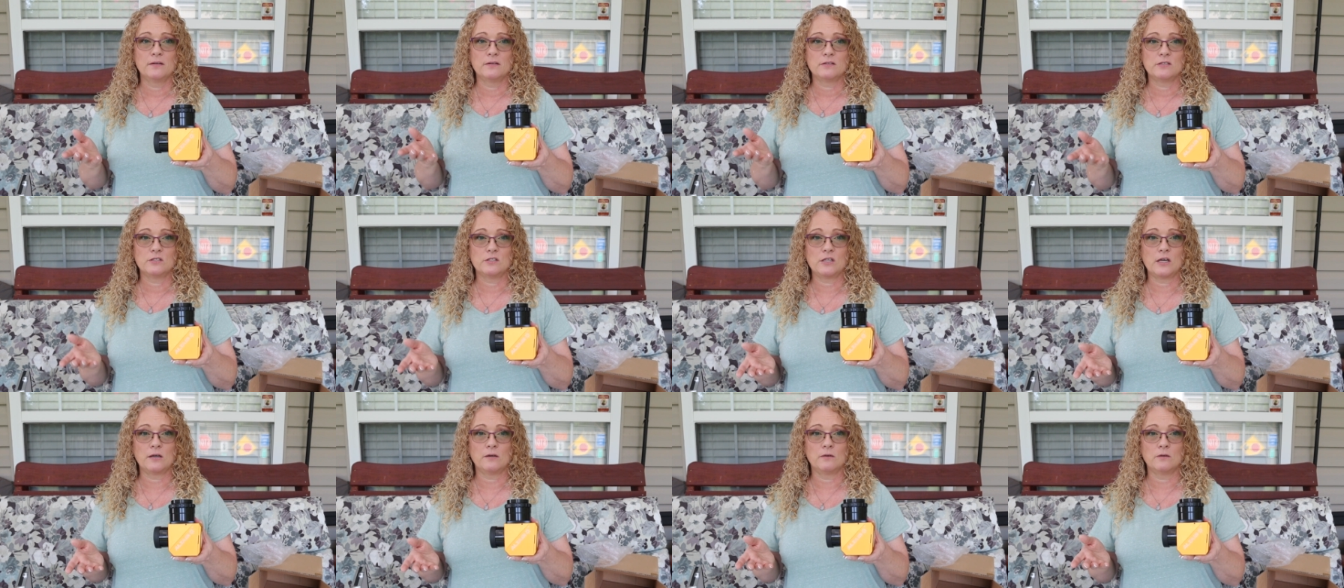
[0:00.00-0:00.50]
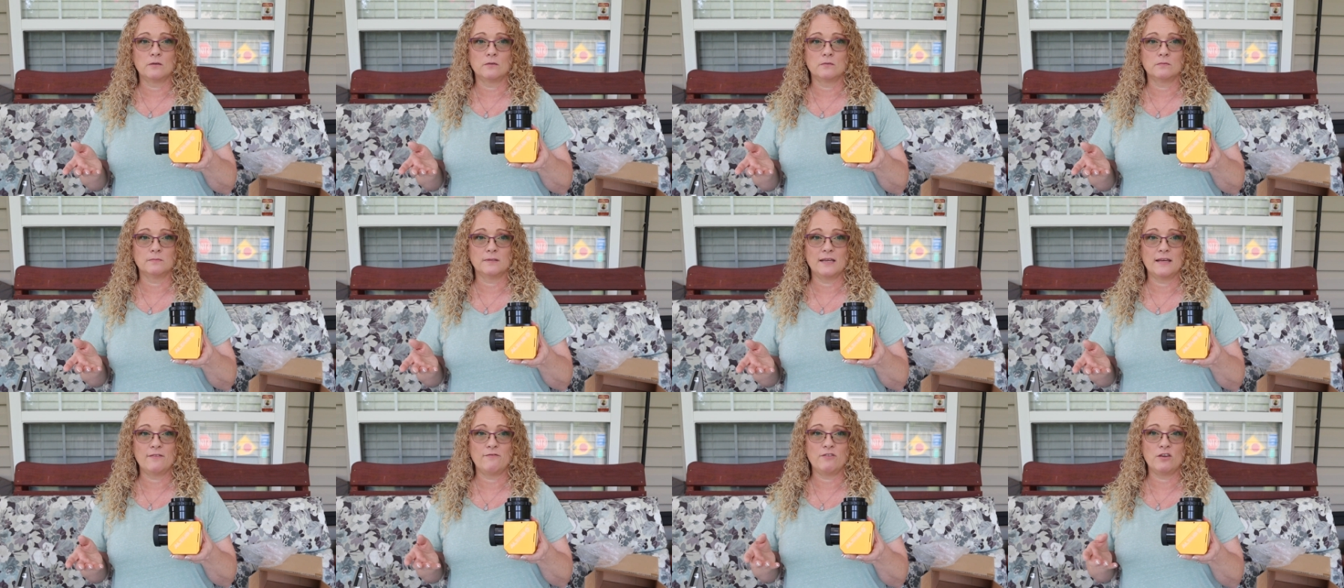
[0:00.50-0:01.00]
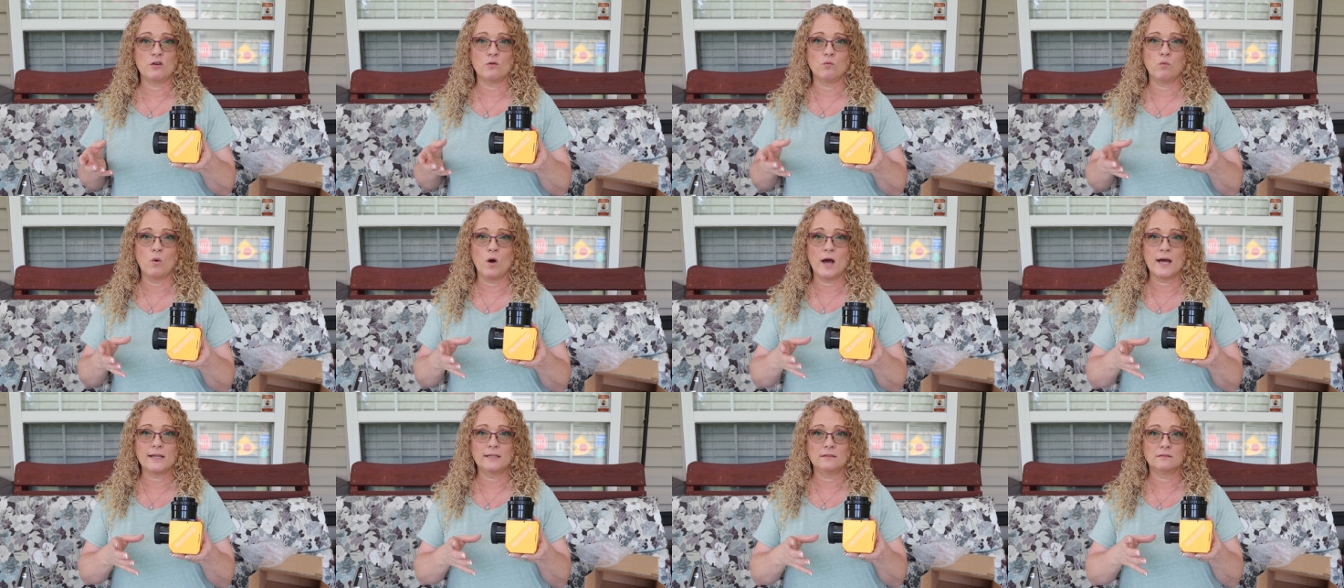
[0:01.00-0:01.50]
So if you're
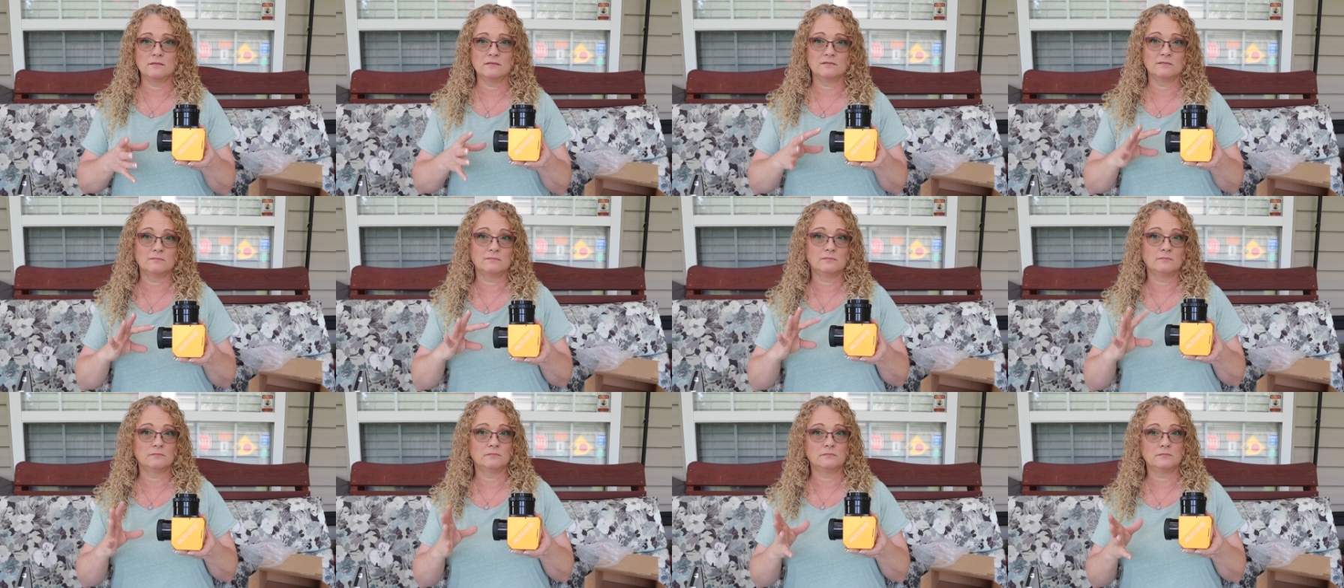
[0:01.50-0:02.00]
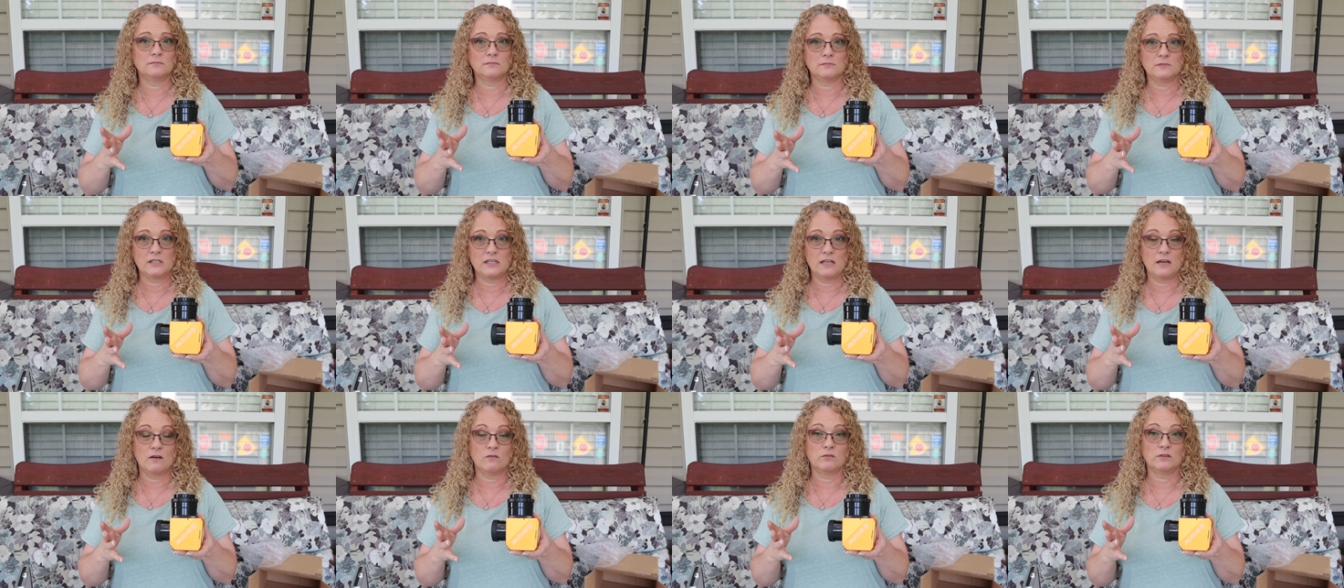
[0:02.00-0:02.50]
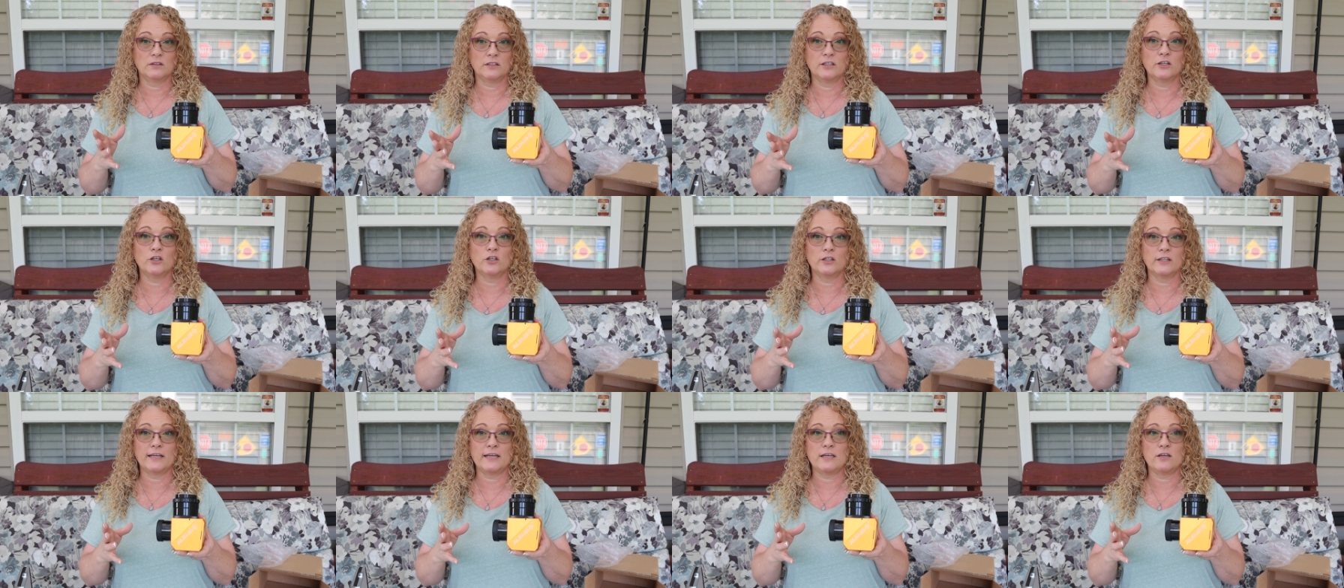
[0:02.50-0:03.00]
wanting, you know,
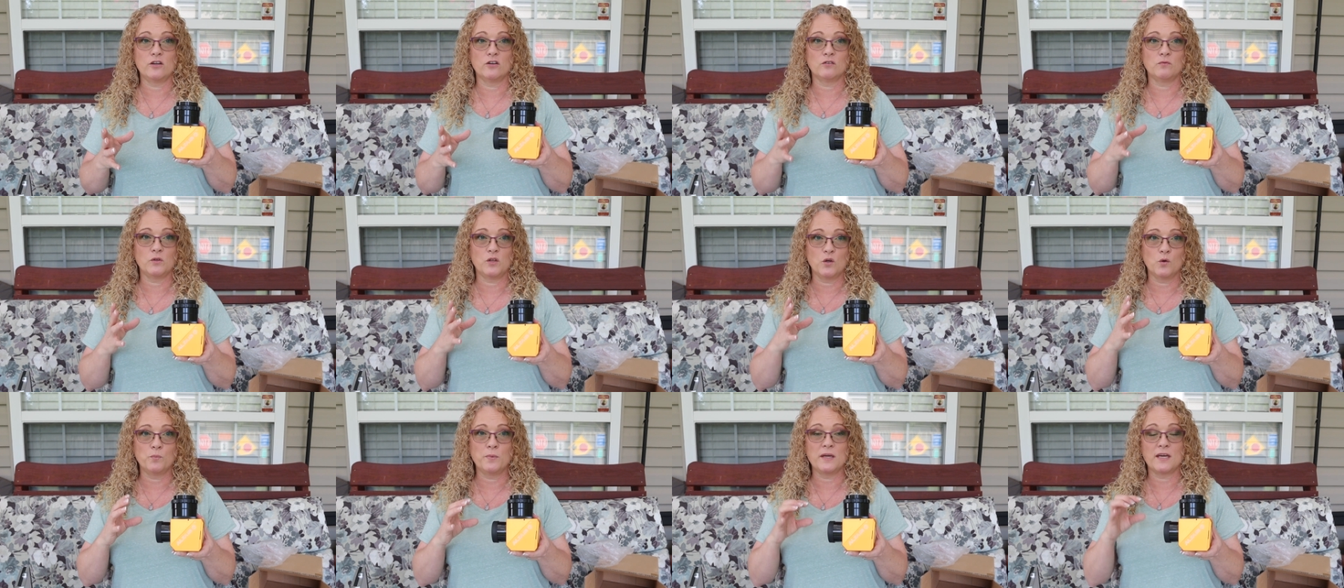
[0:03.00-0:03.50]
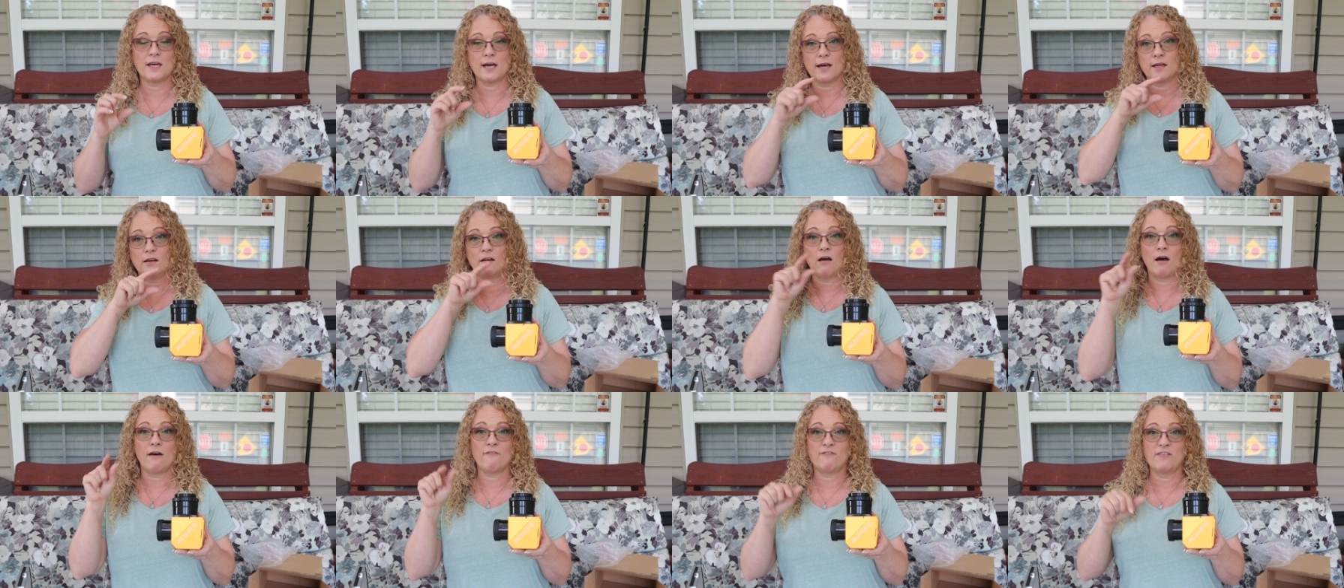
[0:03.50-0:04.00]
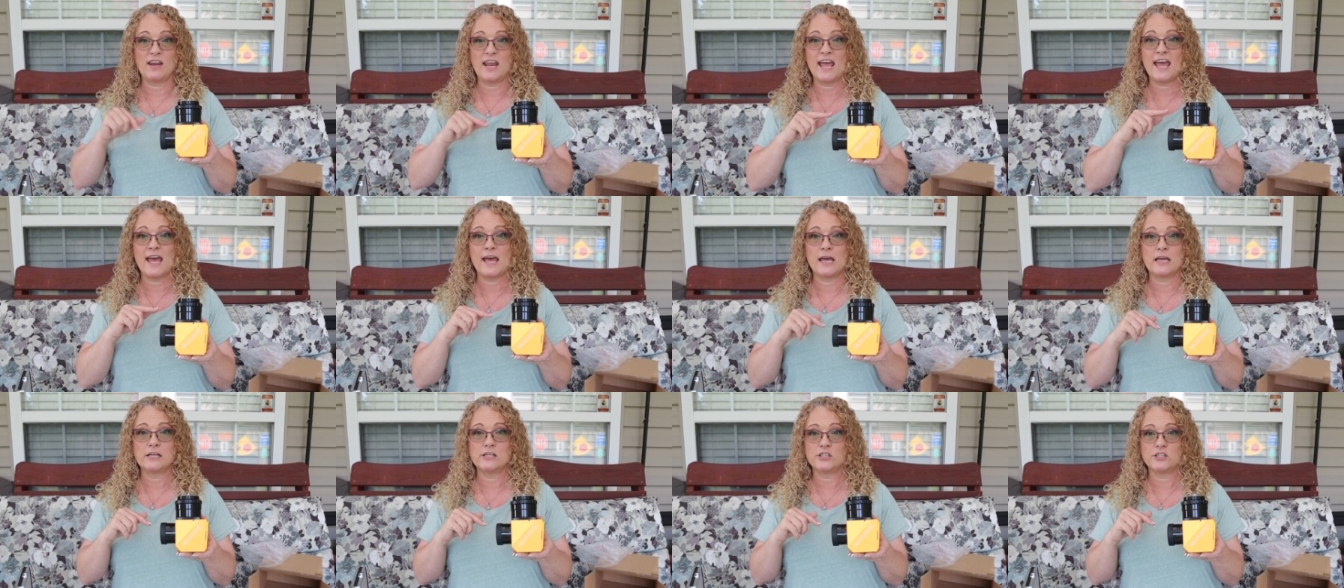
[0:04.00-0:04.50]
literally you will be cutting off an
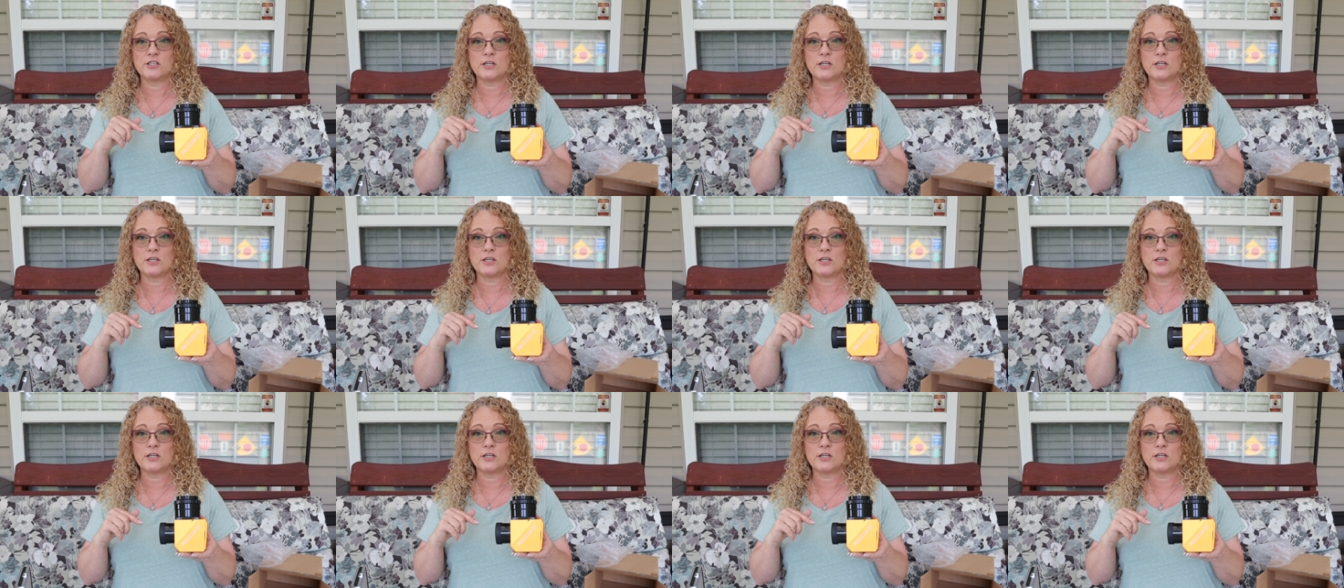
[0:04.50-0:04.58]
edge.